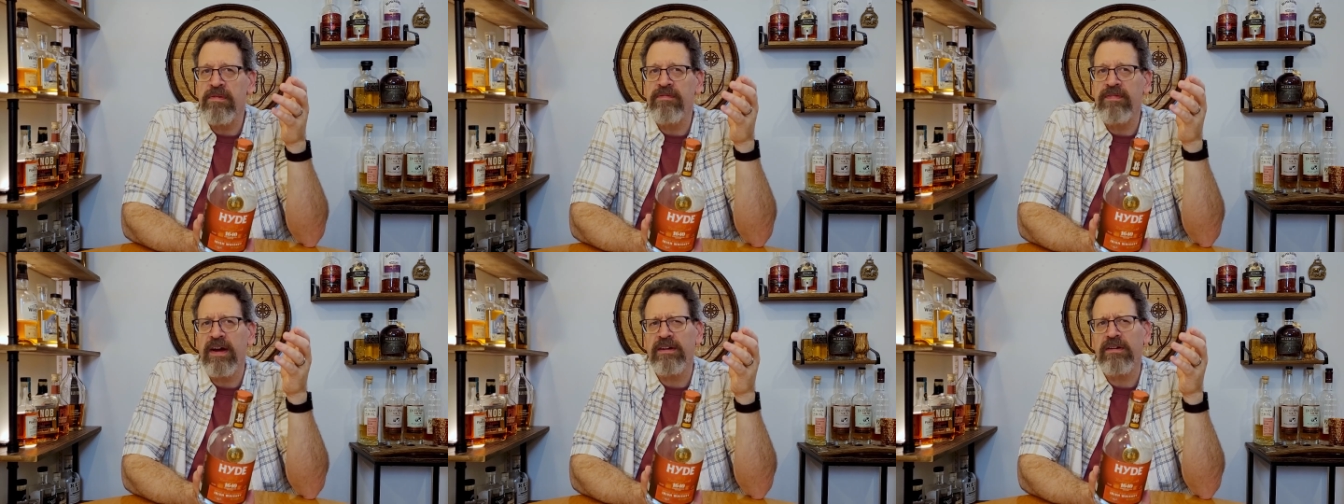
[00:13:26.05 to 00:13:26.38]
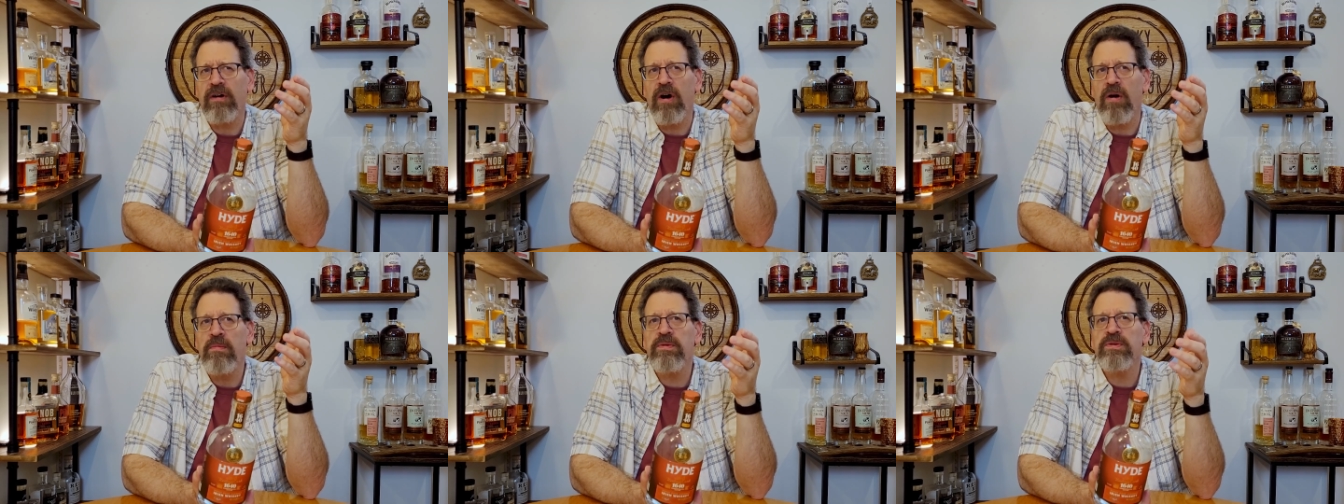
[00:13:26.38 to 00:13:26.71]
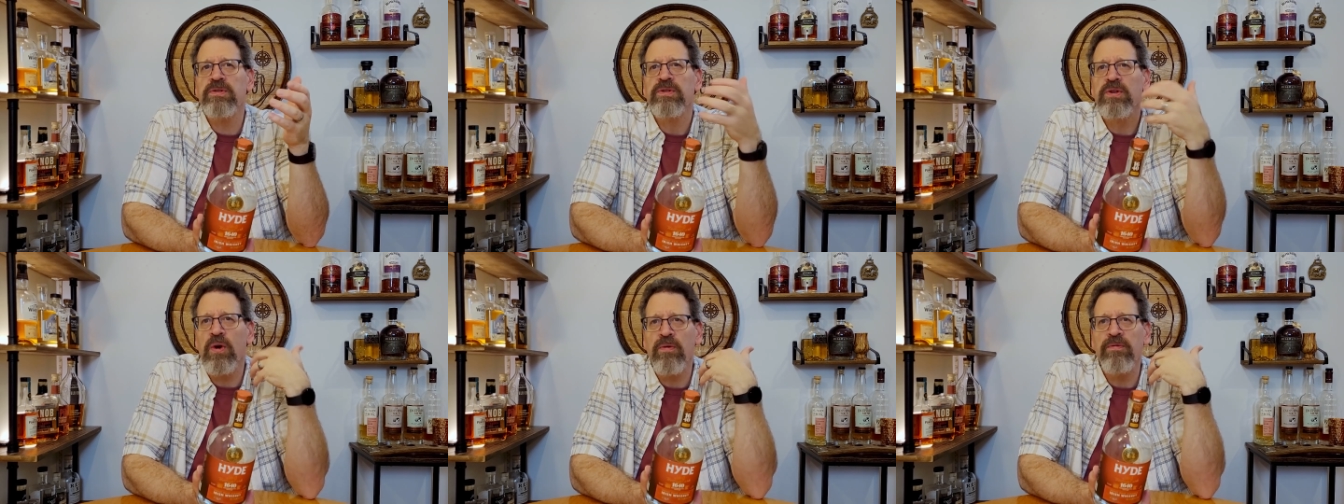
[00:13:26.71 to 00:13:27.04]
In fact,
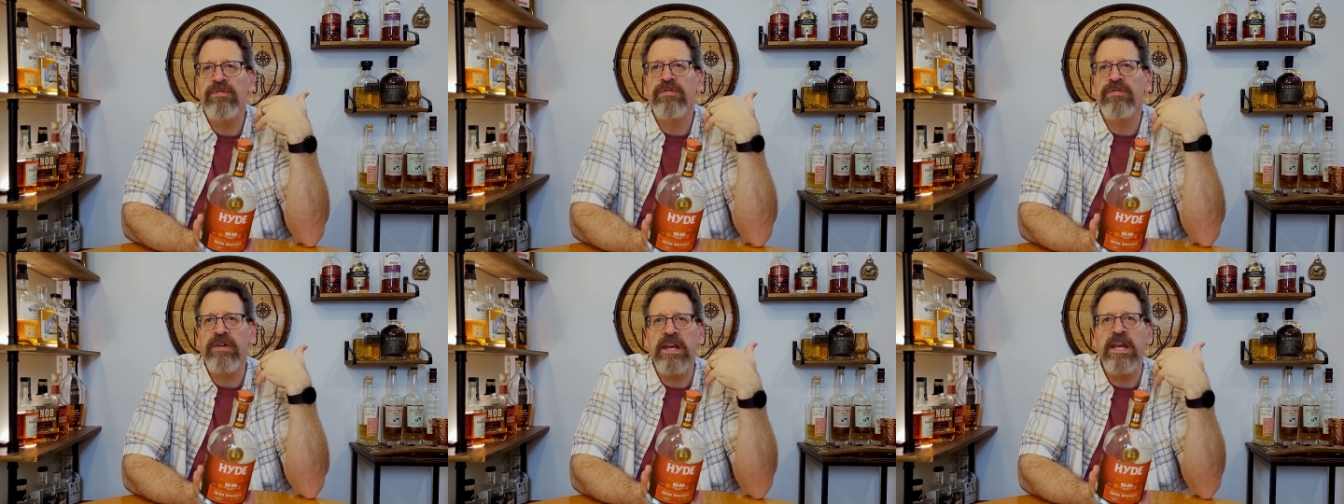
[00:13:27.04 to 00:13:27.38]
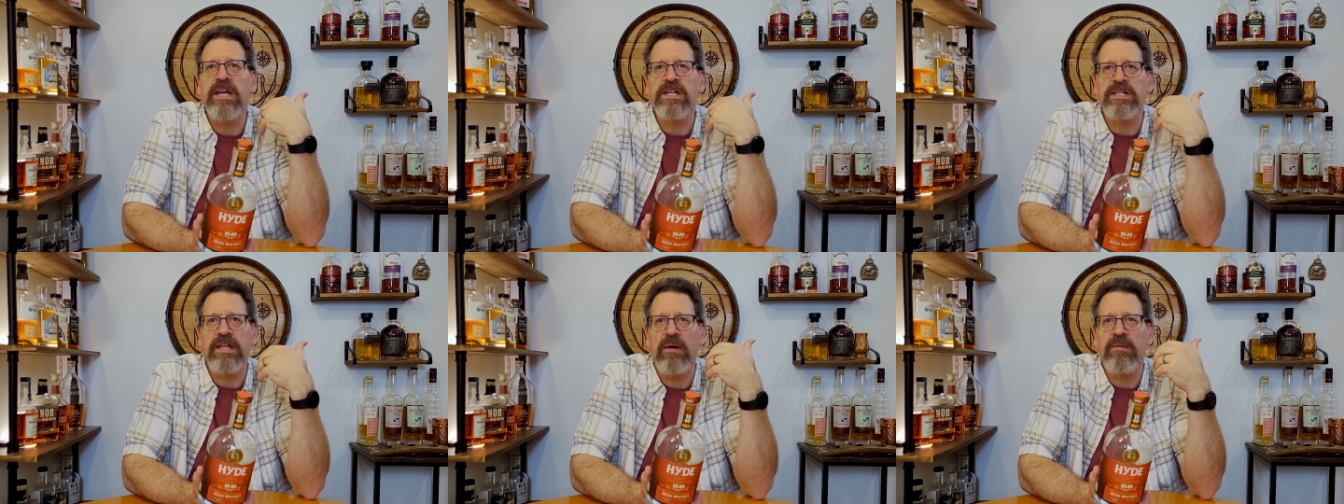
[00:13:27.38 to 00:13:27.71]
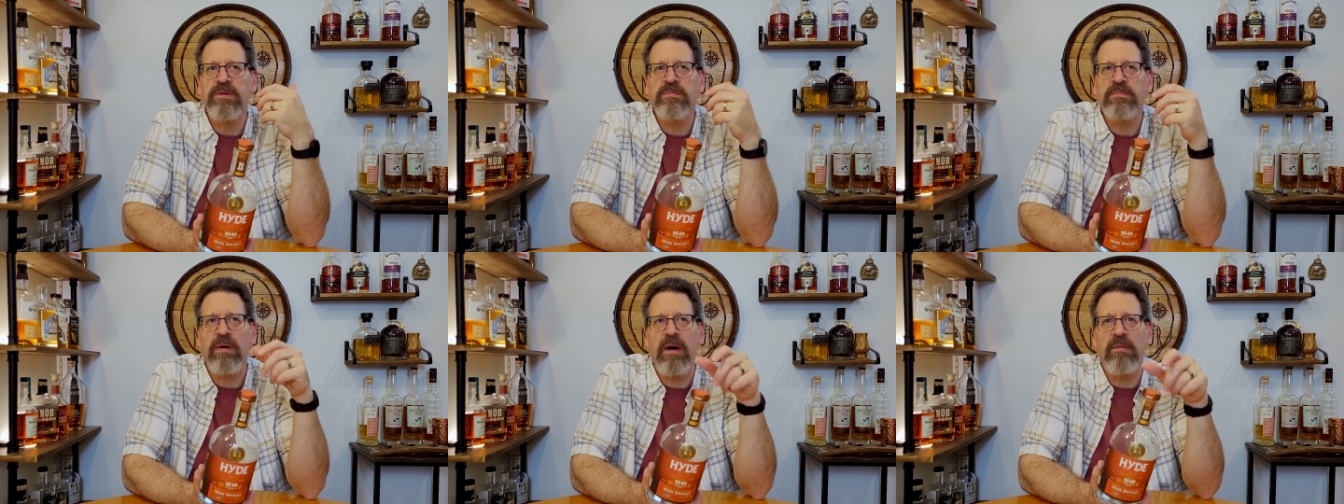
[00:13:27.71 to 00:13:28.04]
almost no finish. That
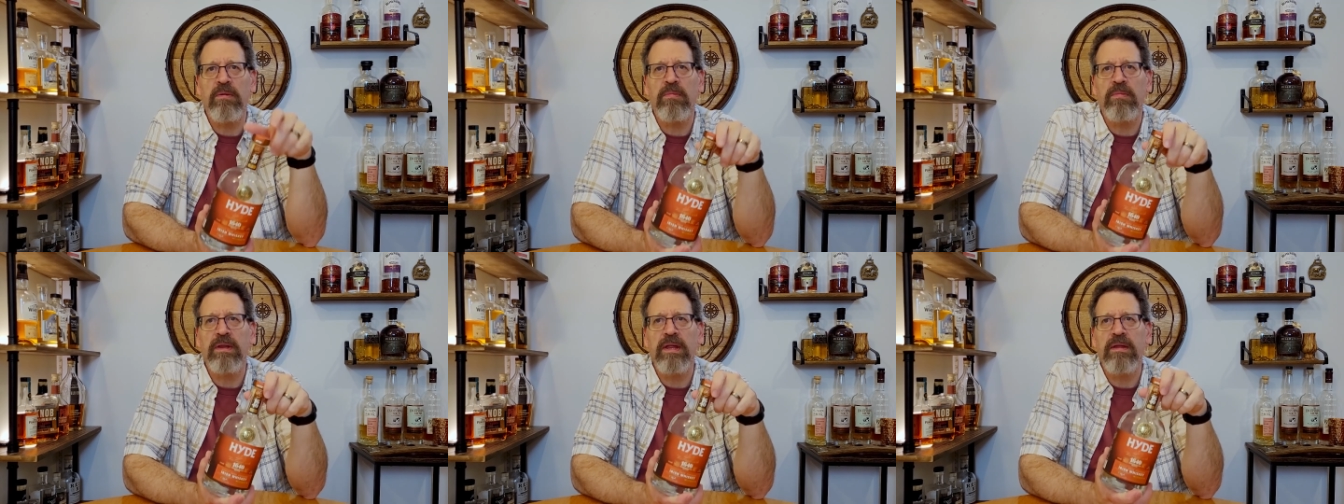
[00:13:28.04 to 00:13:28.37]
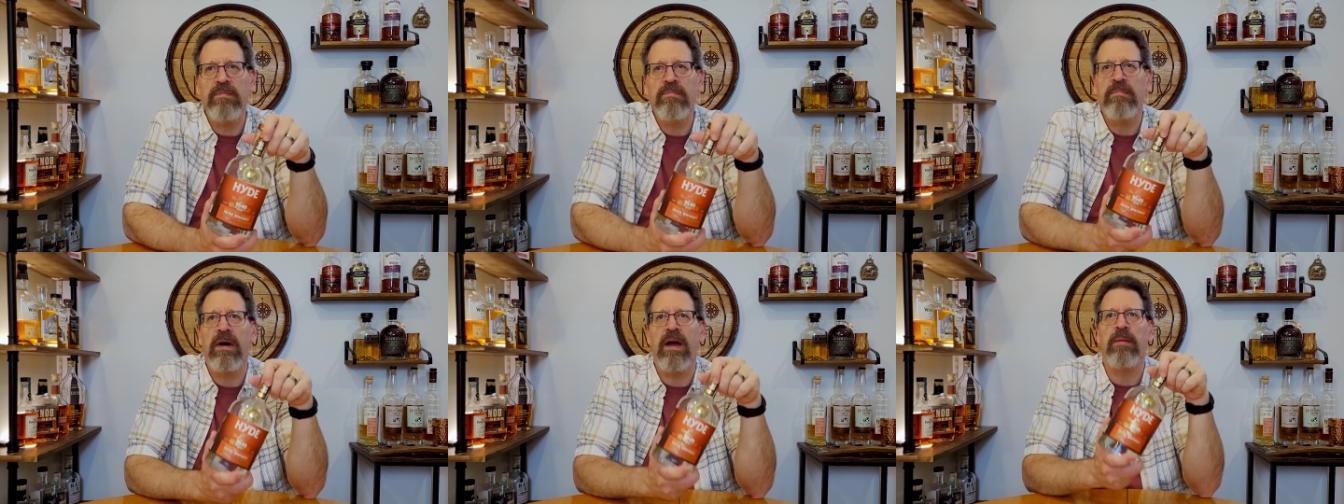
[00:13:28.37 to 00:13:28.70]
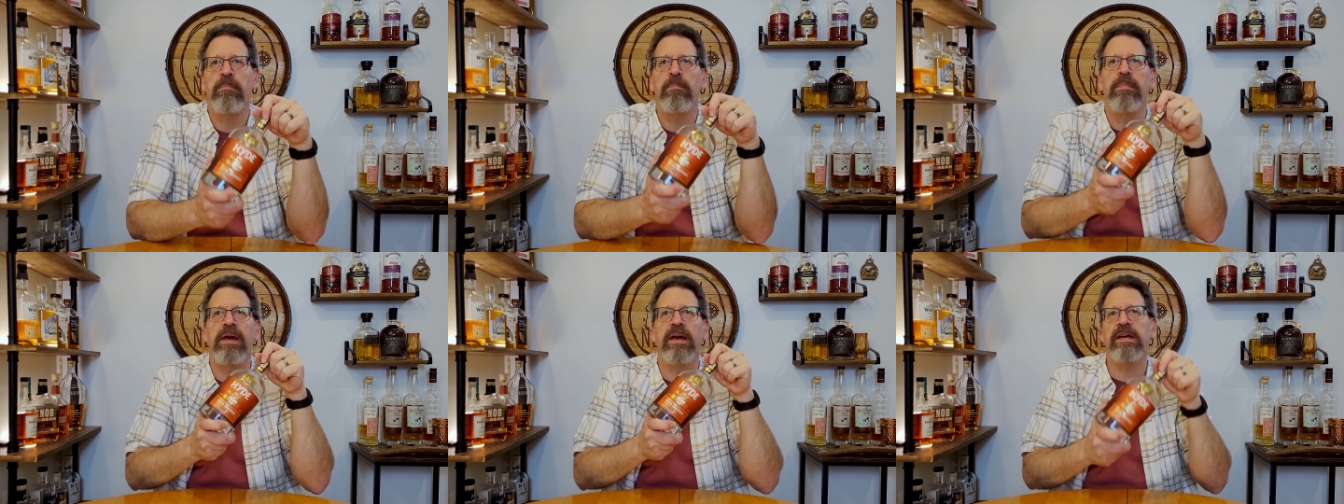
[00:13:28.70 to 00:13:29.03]
was probably my
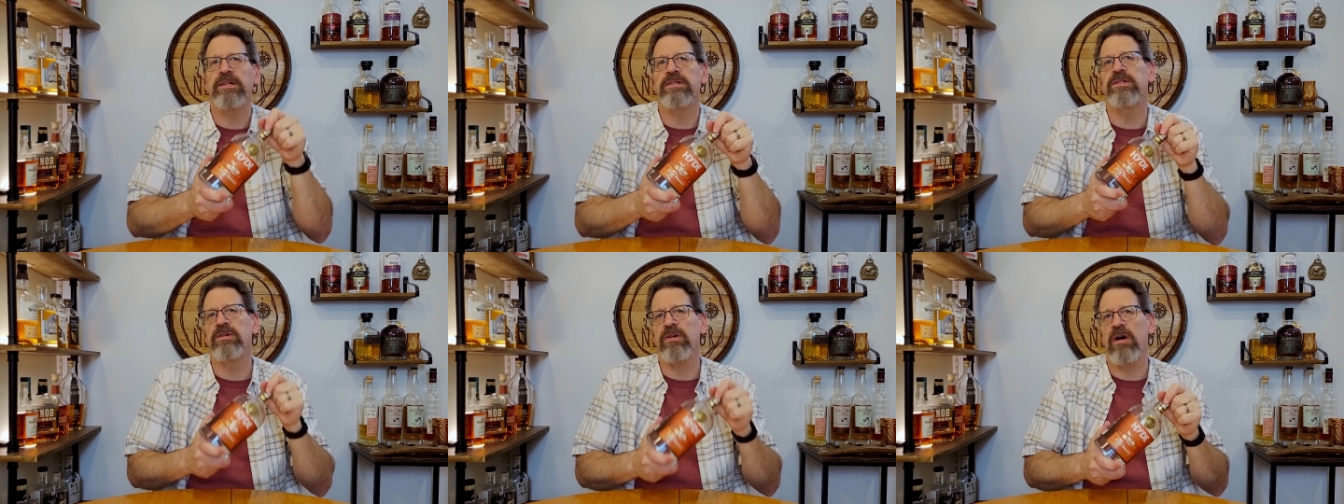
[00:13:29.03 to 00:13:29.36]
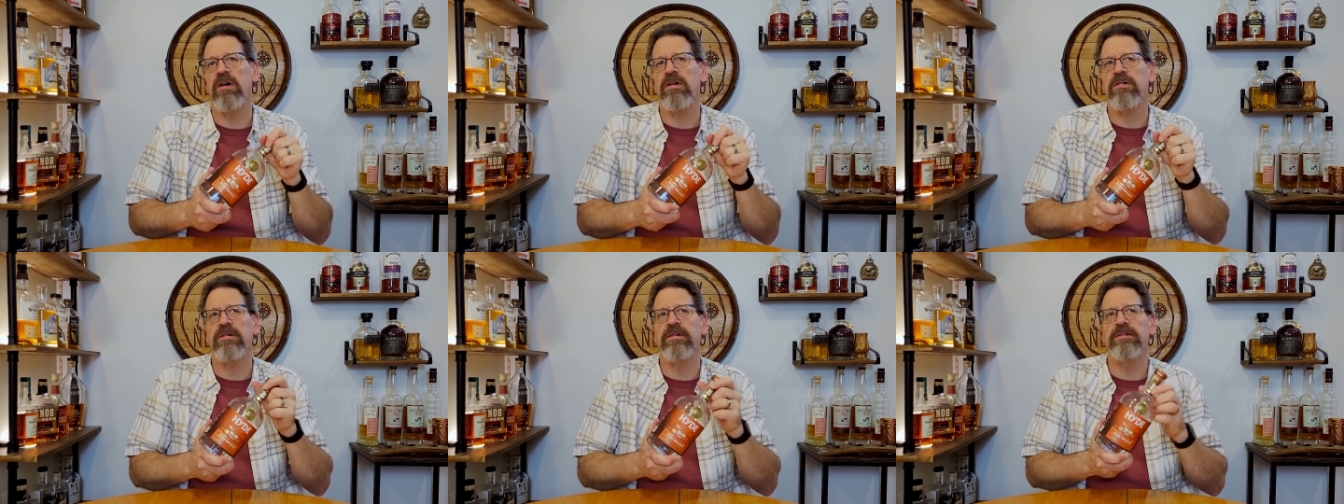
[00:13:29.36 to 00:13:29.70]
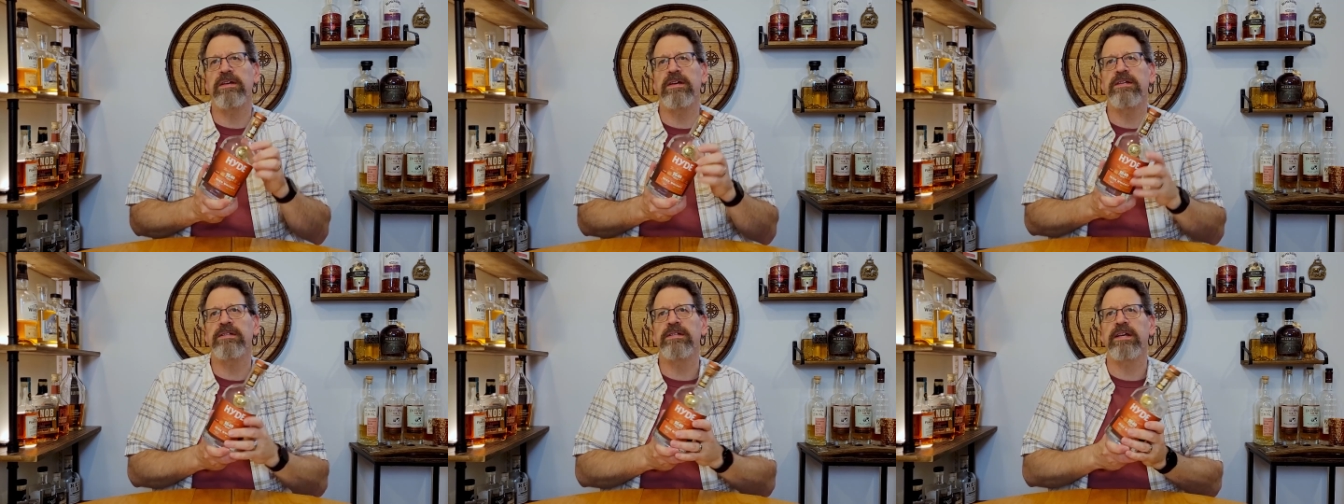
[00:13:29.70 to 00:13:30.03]
biggest knock on
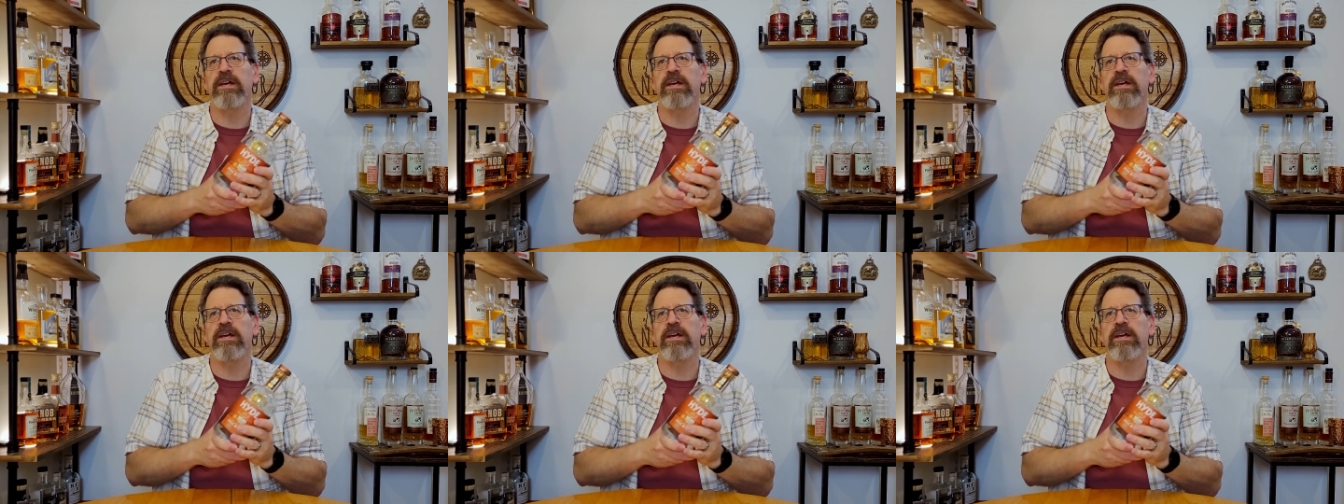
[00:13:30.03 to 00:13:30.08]
this.